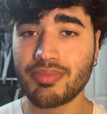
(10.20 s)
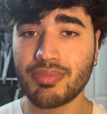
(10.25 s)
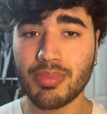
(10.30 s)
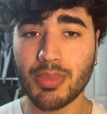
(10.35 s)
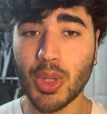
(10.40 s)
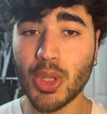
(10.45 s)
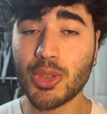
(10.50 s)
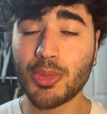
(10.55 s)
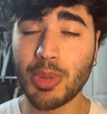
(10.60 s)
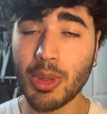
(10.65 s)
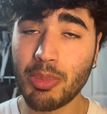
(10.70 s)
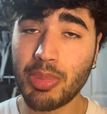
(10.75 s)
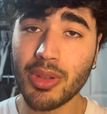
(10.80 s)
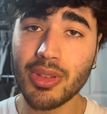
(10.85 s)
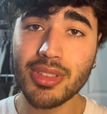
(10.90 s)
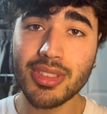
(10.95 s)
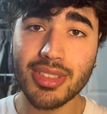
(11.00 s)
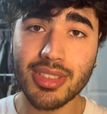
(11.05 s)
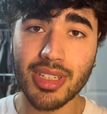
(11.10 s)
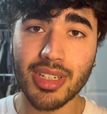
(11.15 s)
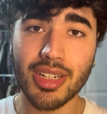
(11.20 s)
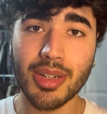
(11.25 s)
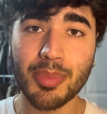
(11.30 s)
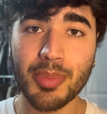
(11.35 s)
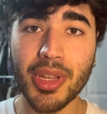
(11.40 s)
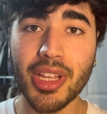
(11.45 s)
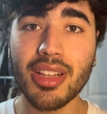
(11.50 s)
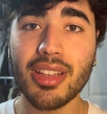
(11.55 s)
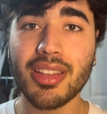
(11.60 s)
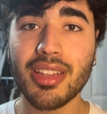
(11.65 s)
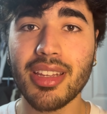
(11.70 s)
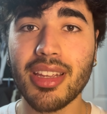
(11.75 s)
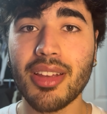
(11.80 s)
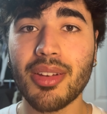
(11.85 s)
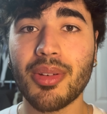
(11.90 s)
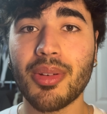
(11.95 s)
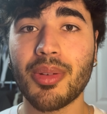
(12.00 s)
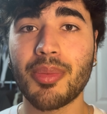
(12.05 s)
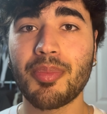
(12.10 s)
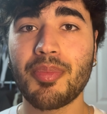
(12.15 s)
most people start building
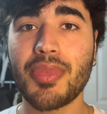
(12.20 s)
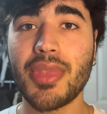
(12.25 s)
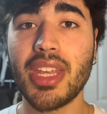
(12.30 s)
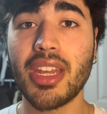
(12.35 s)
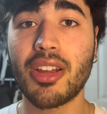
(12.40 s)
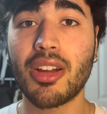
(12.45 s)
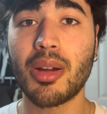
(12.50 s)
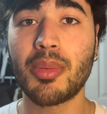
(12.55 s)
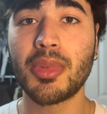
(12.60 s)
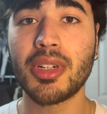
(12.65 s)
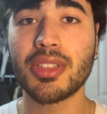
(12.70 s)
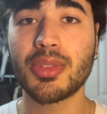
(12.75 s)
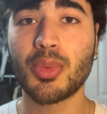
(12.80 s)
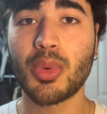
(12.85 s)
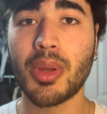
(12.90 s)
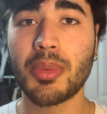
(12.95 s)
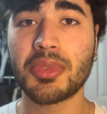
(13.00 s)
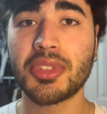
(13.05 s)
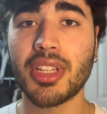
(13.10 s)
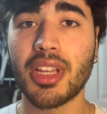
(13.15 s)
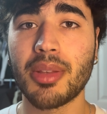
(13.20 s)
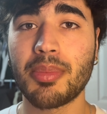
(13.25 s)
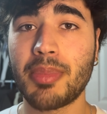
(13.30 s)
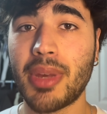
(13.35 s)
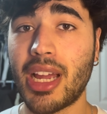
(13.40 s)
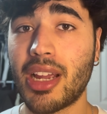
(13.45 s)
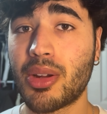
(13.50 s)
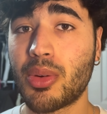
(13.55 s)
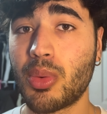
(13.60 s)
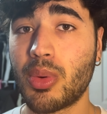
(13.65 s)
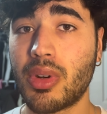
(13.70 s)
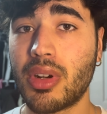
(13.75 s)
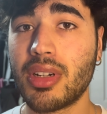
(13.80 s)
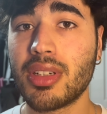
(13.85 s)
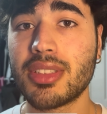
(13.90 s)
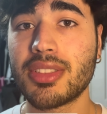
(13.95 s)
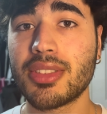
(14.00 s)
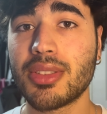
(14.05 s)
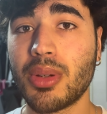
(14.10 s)
an e-commerce website backwards,